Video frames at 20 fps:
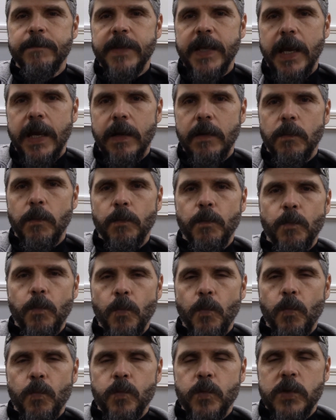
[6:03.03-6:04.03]
and
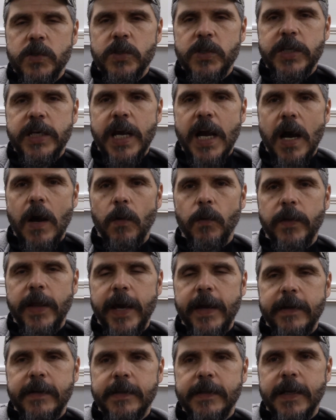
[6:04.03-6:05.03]
see how
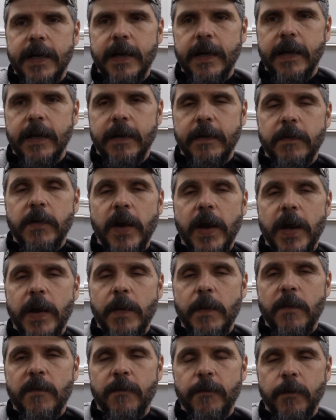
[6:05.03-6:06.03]
that
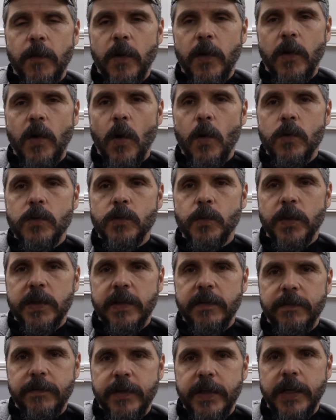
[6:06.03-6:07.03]
goes with
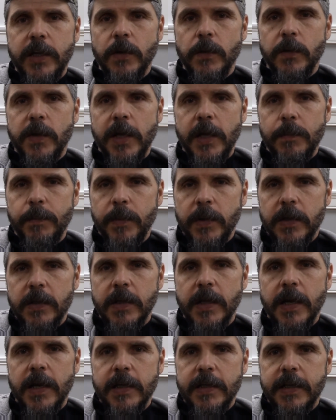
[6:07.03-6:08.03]
the videotaping of
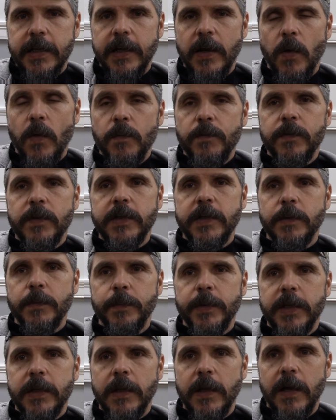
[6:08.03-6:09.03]
the hunting. Hopefully it'll
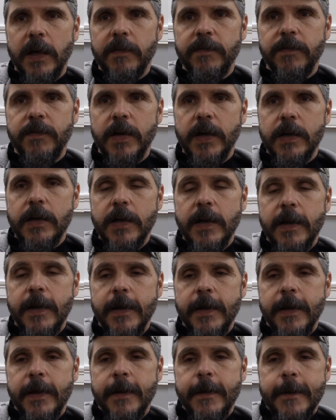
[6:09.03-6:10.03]
be a lot of fun.
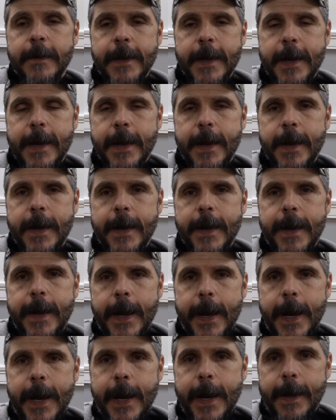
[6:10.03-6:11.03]

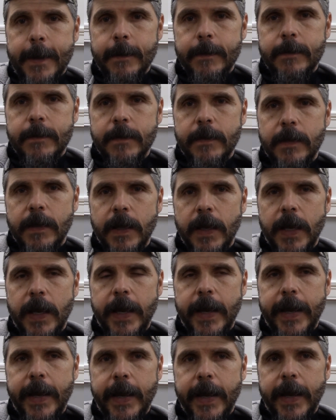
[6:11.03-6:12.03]
And
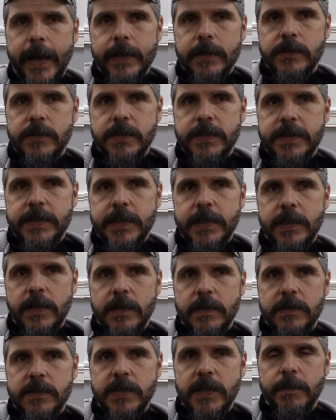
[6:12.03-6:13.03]
as you see
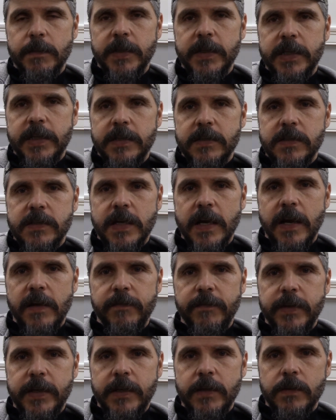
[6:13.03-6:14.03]
on some of these
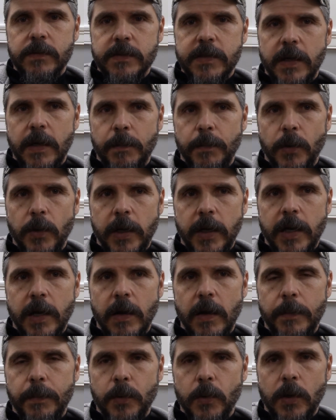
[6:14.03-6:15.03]
videos that I'm putting
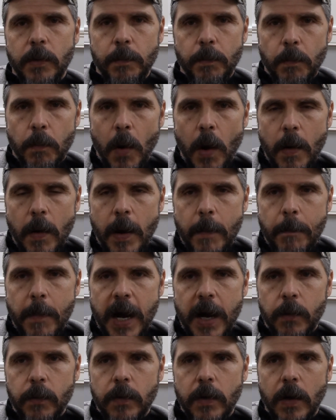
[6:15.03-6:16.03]
out, I put a
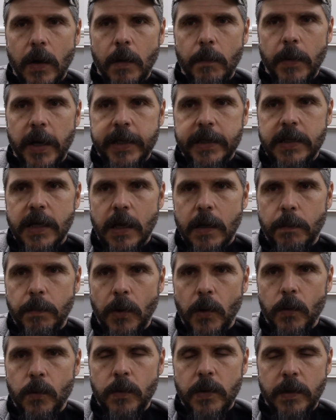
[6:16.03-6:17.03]
mount on my duck
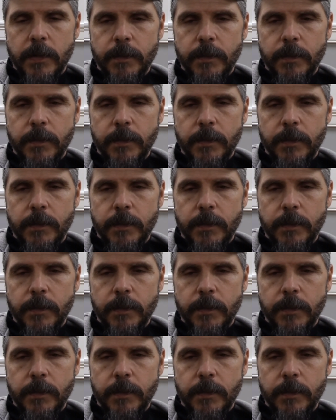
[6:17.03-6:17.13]
boat,